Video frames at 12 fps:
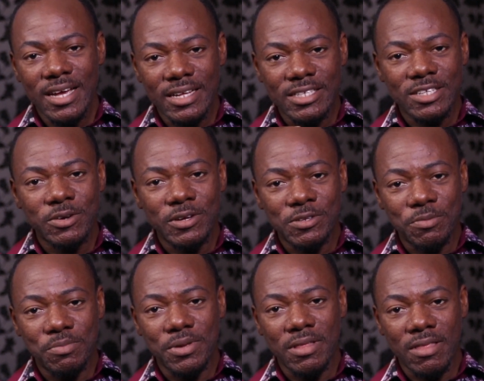it's going to
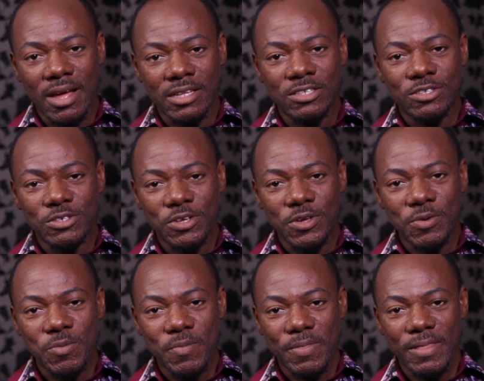be that to
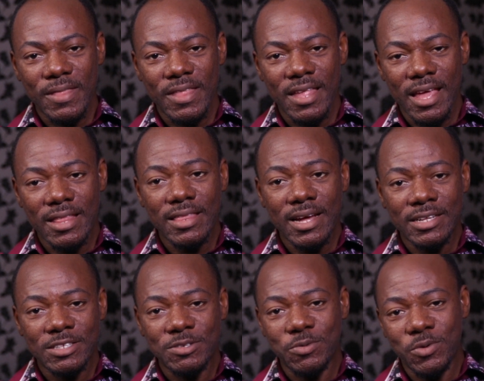you. And
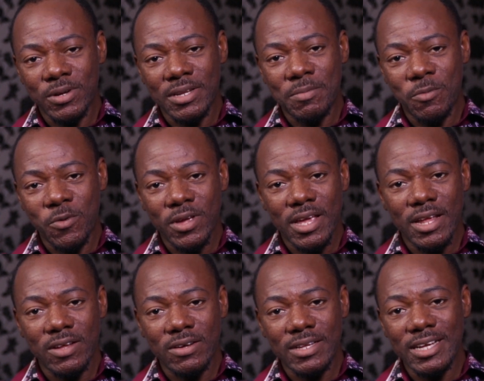that's what I'm
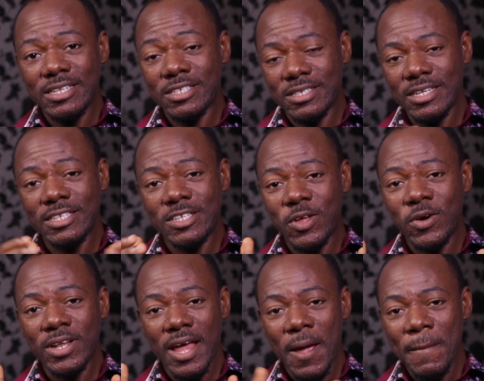working on. It's it's
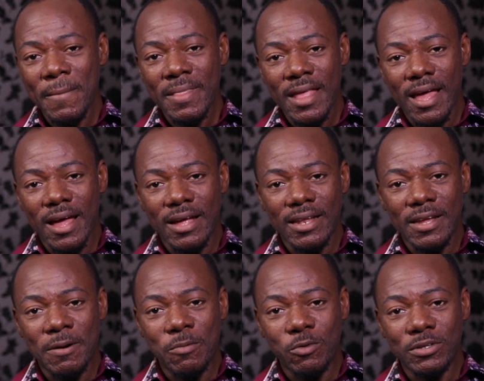done,
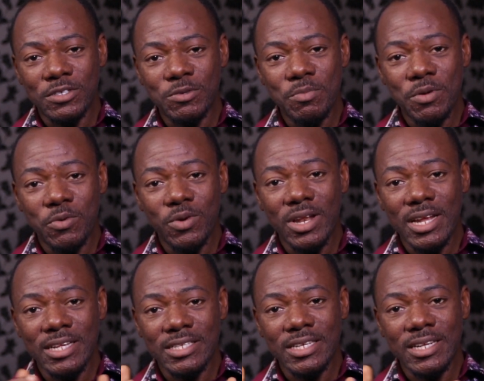and um, we'll soon be
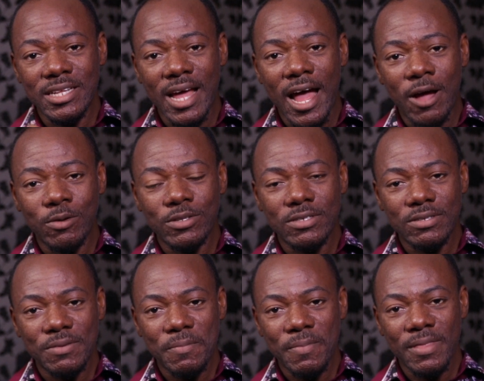releasing it out
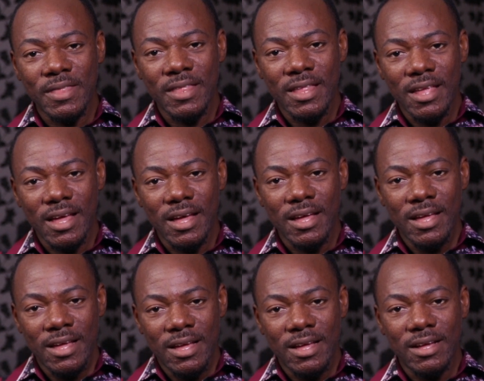
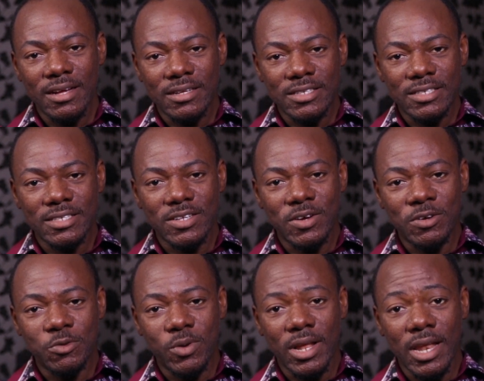as
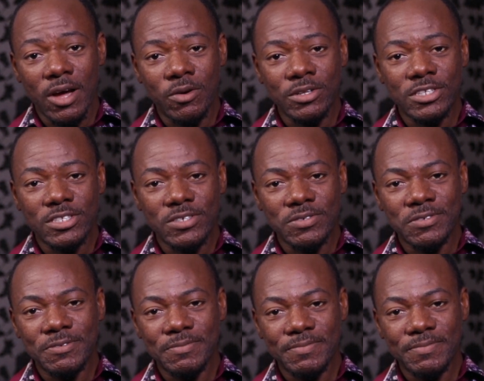God will allow us to.